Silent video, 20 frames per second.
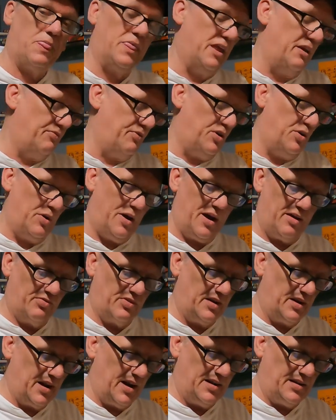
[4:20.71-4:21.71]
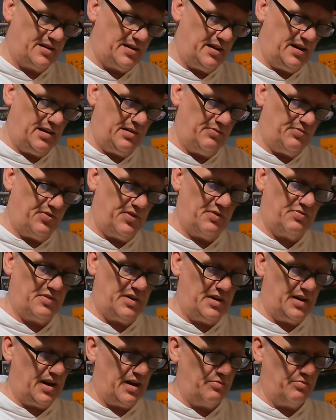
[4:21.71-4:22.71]
If you have the
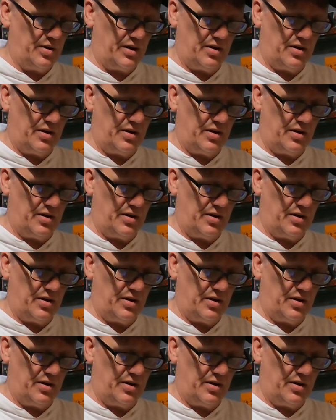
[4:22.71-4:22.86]
1959,